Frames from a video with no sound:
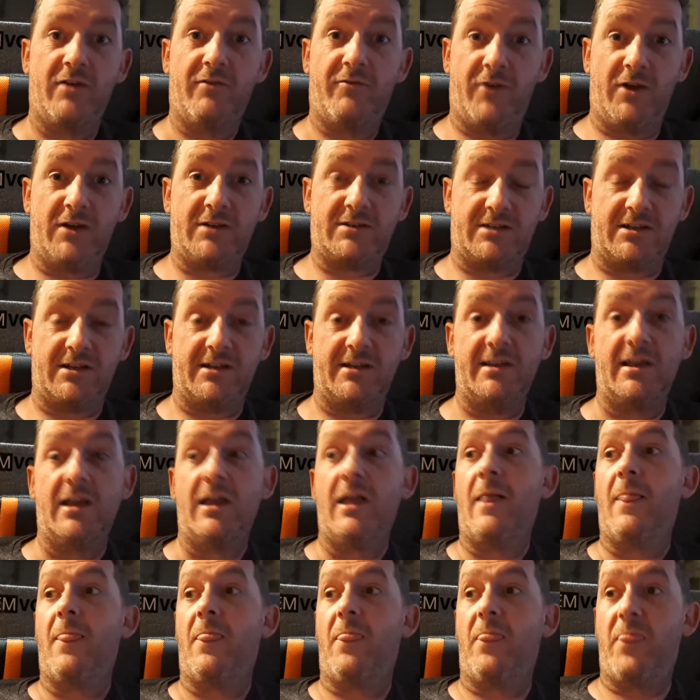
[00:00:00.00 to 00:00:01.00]
Firstly,
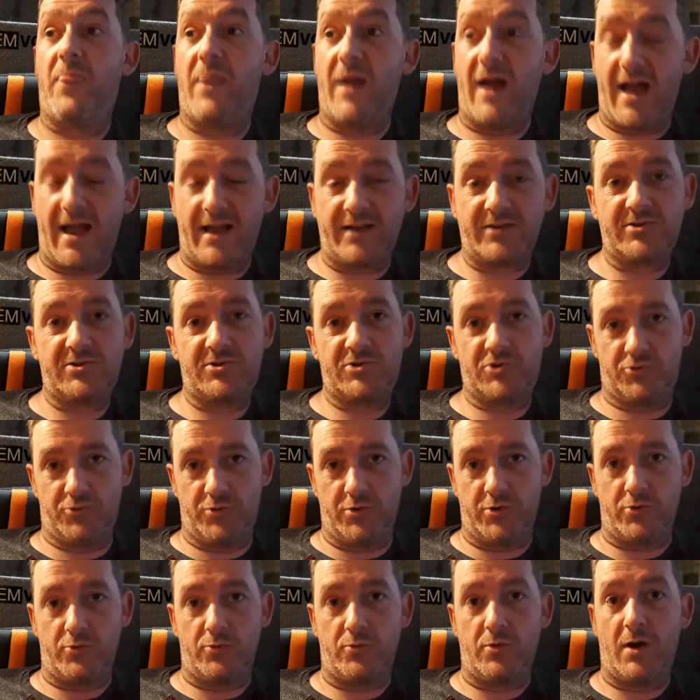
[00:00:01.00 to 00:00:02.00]
that's
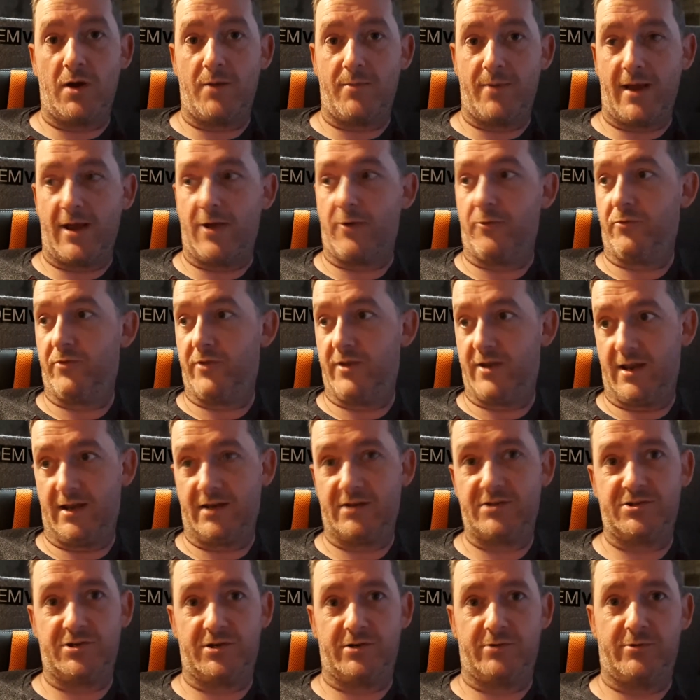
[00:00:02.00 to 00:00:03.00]
true about the
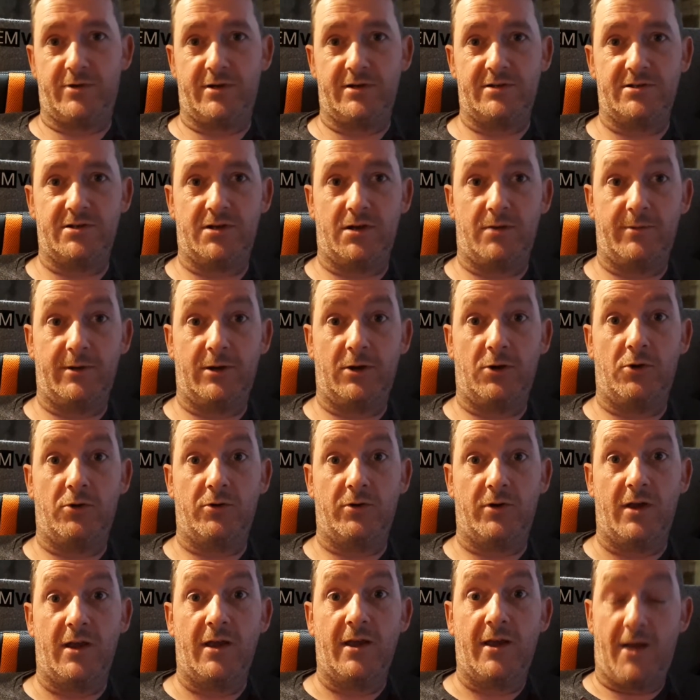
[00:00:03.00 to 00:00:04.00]
next generation coming along.